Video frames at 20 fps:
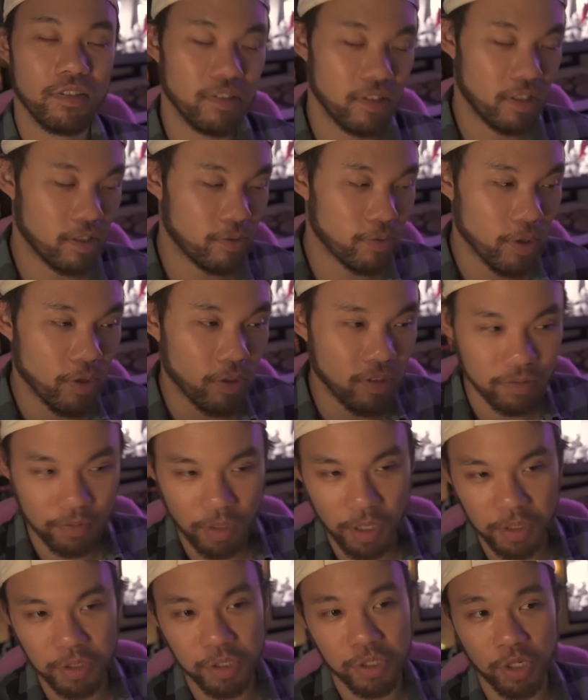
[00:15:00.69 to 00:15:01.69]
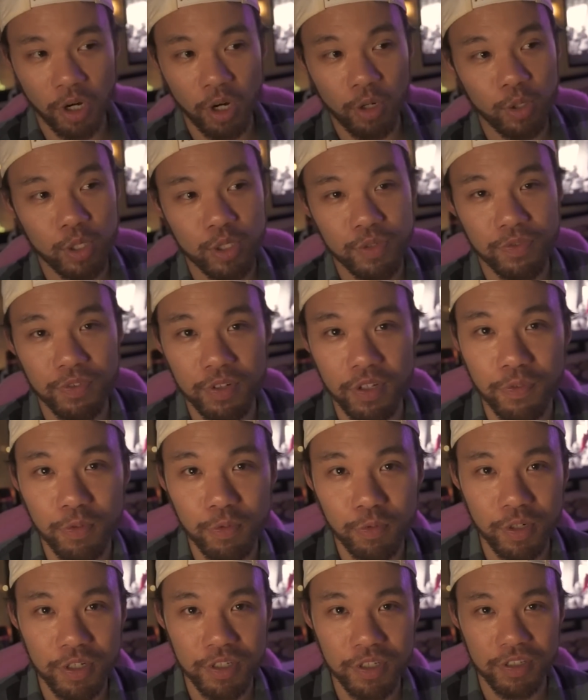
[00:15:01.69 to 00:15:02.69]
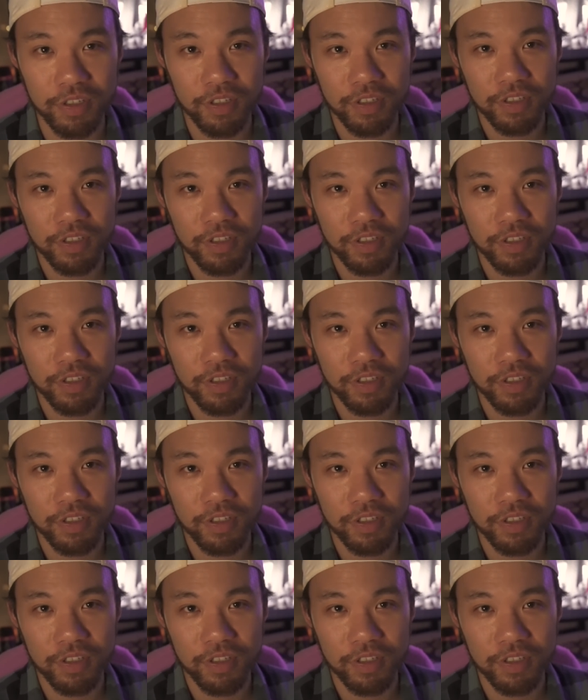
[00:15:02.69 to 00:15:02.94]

You know, we all watch Star Wars for different reasons.